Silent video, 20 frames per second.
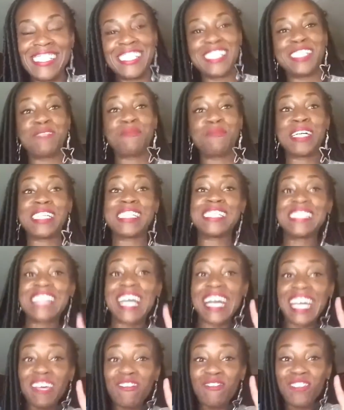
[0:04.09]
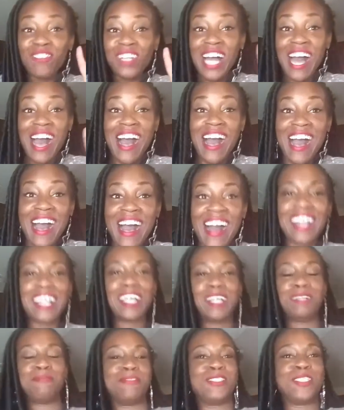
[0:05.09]
This is my second vlog.
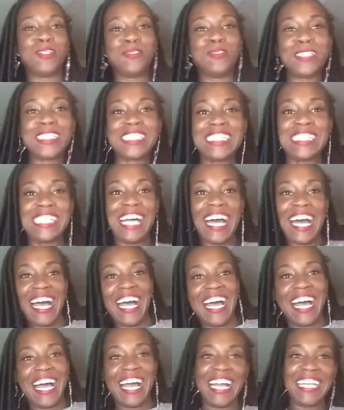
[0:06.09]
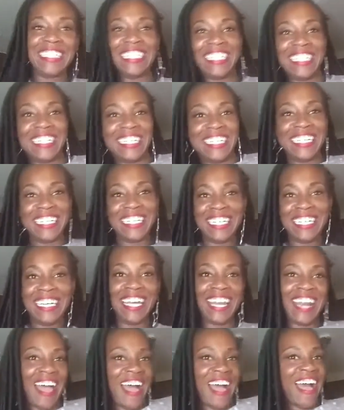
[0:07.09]
I'm so excited.